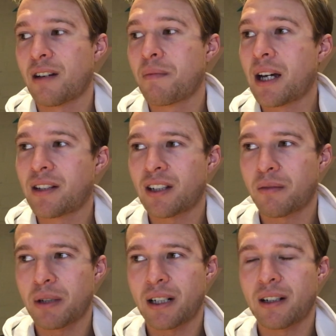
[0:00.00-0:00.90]

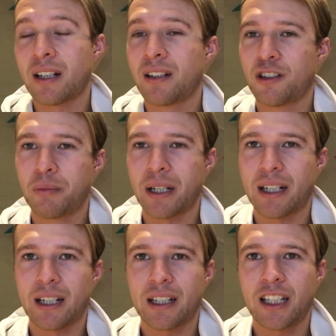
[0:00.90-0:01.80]
amazing, but a little bit
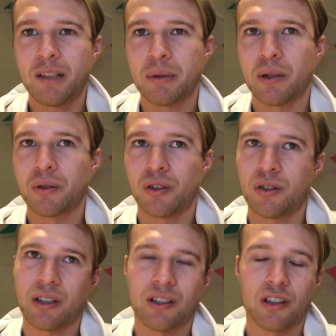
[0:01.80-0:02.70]
unlucky, but
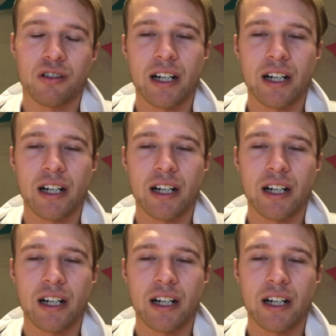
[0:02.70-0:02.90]
also just a